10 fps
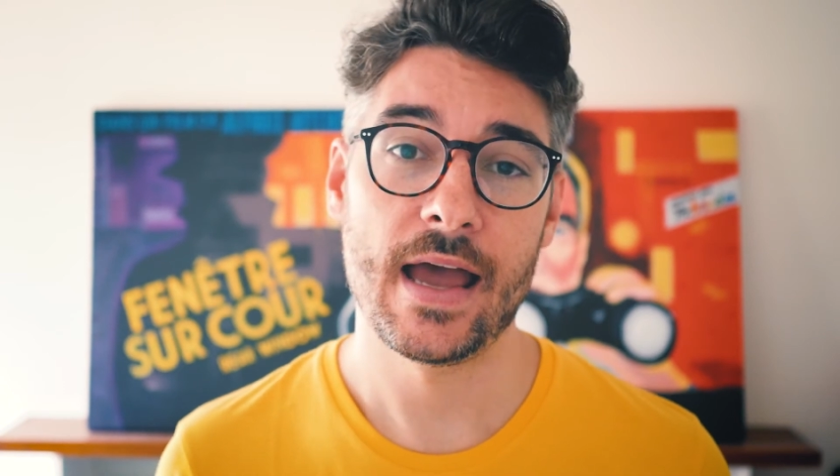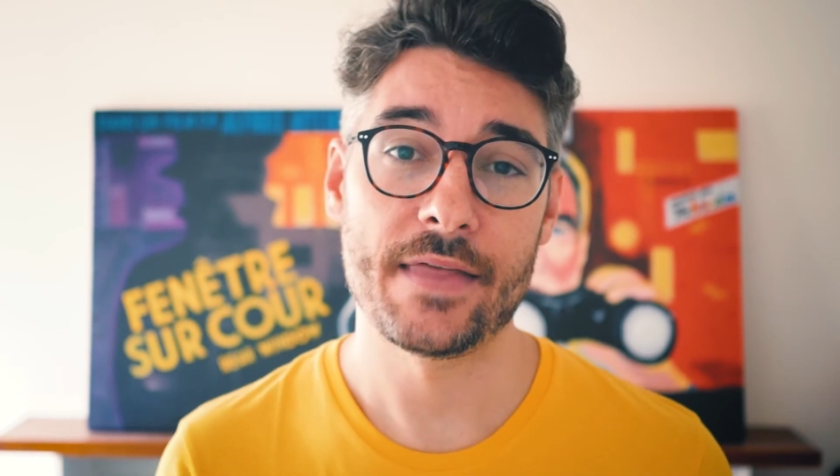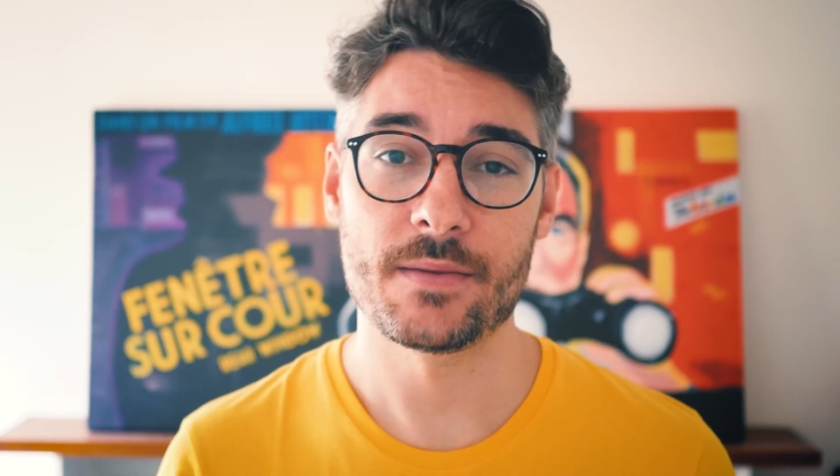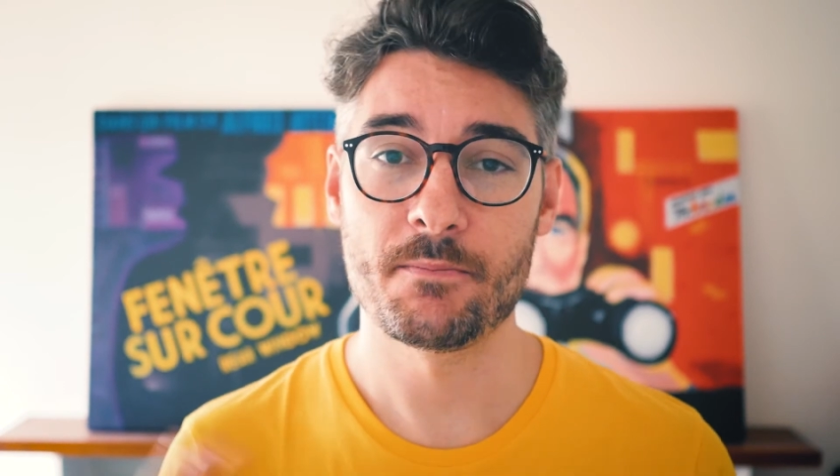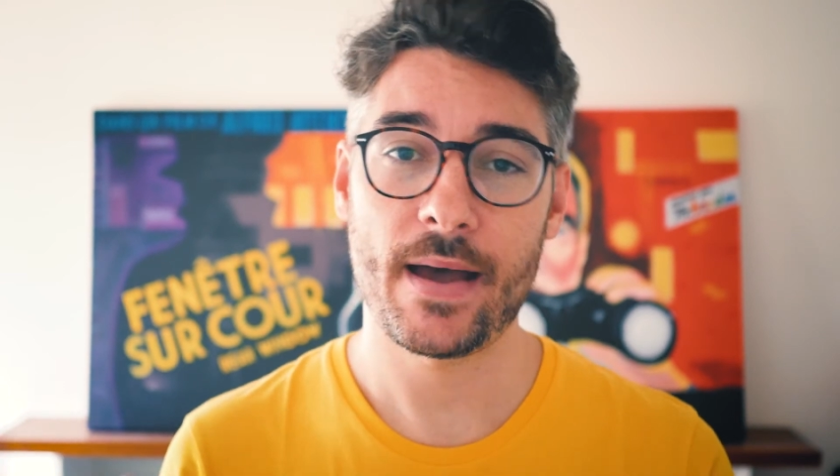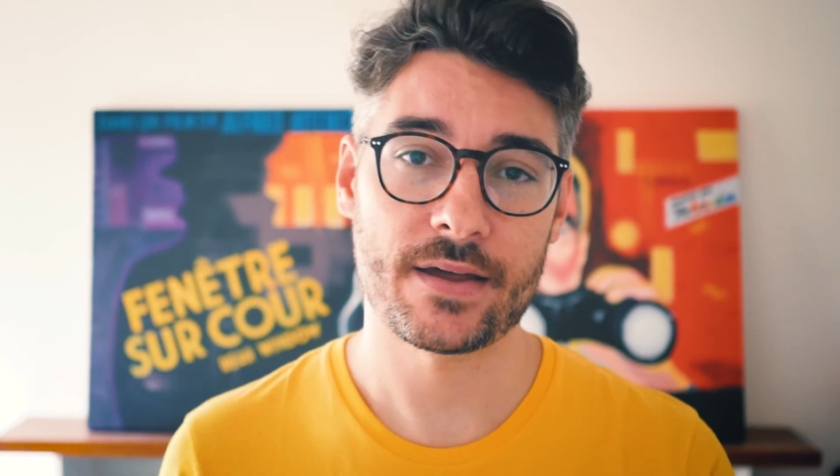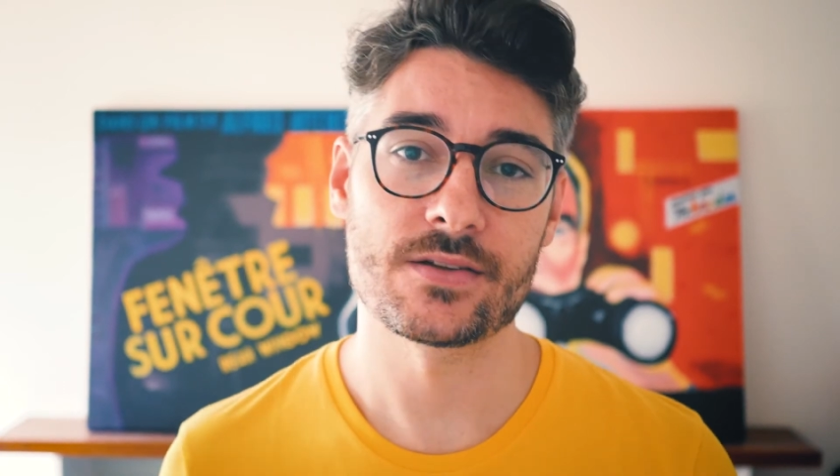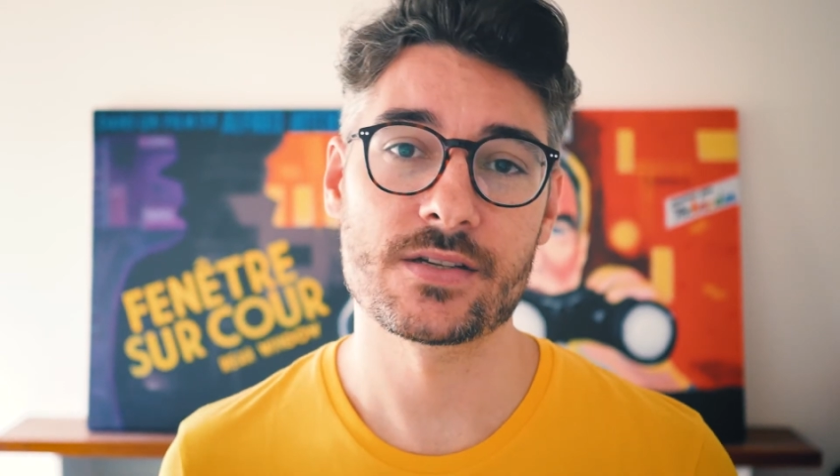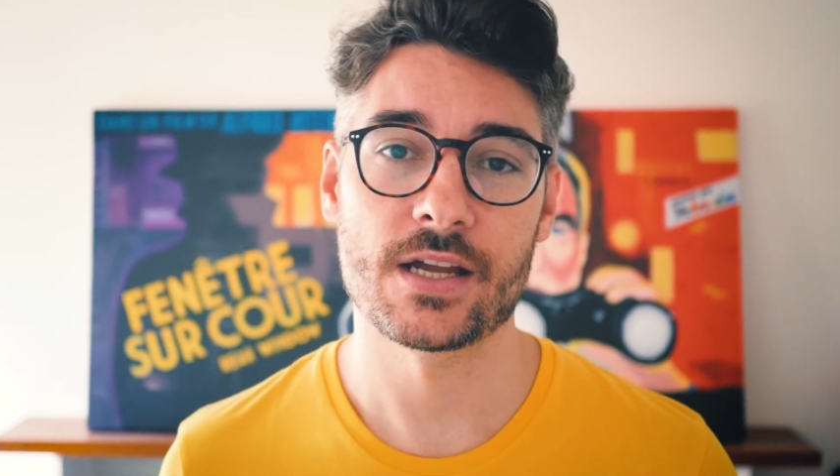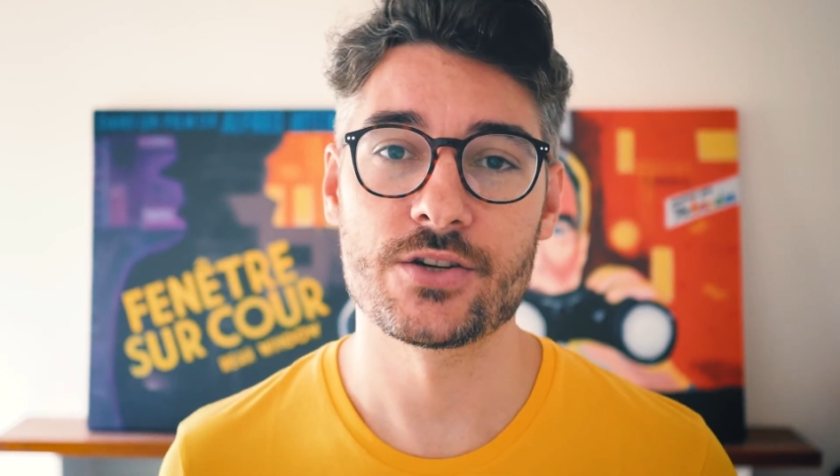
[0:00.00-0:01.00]
at the back of the
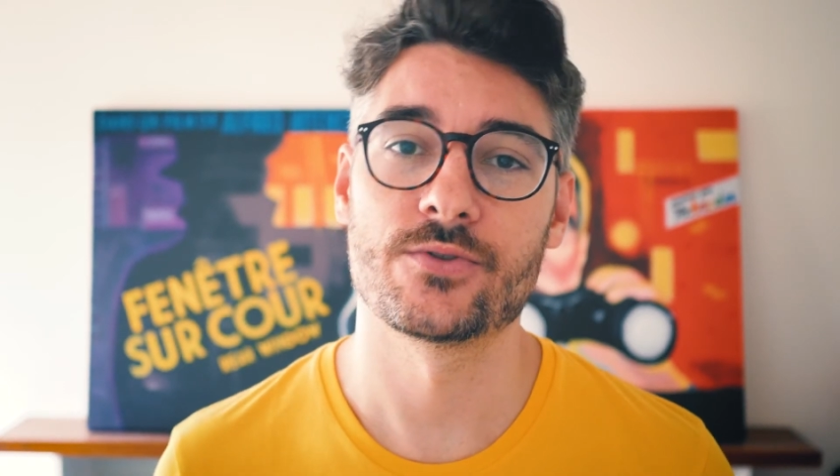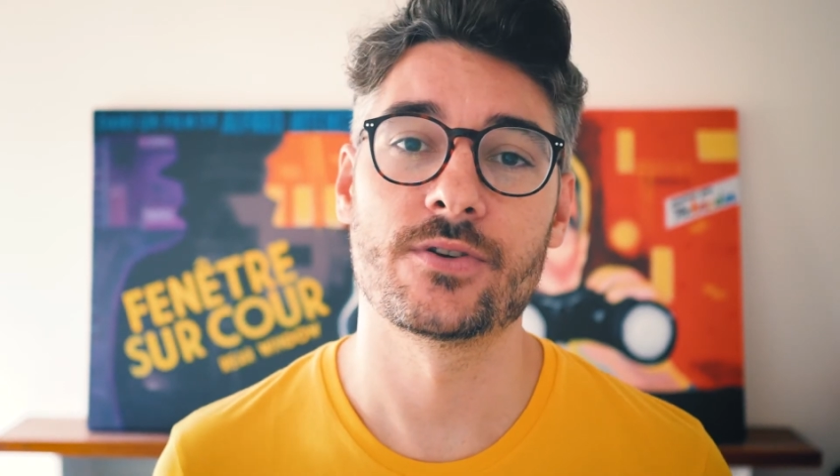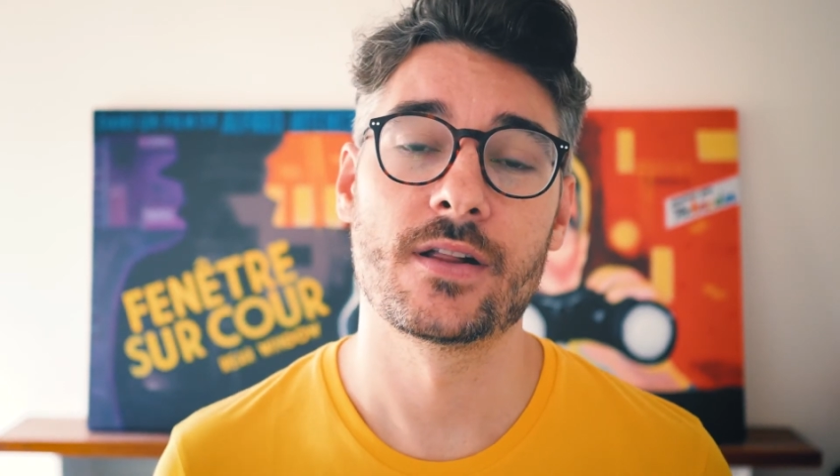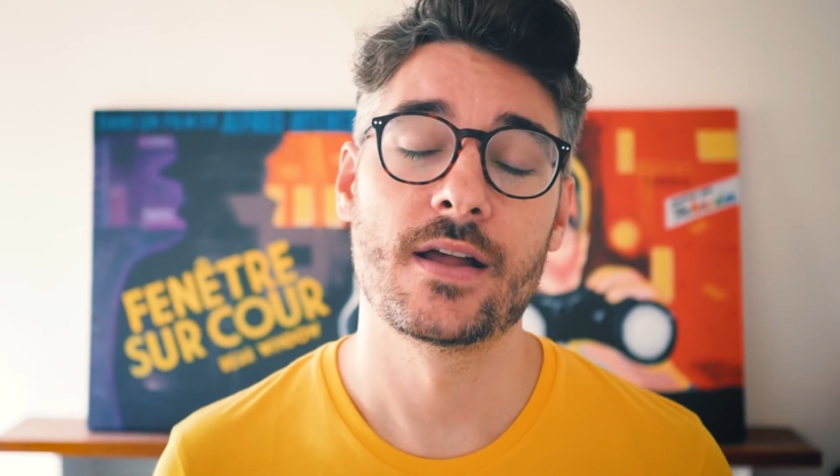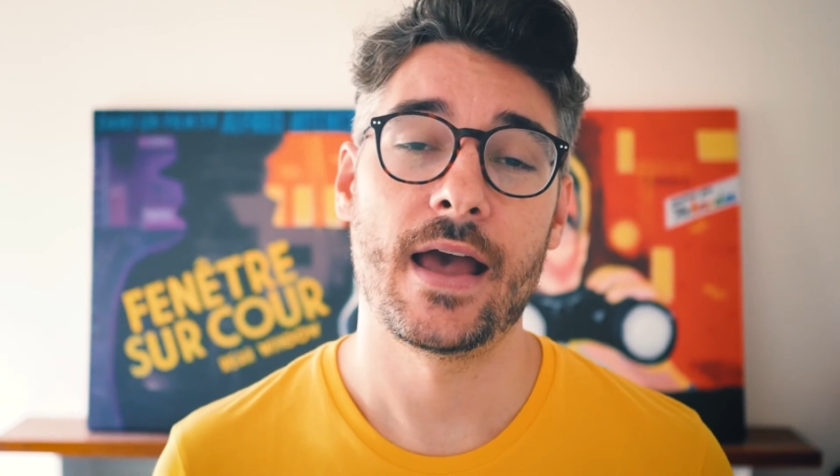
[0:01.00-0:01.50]
schedule,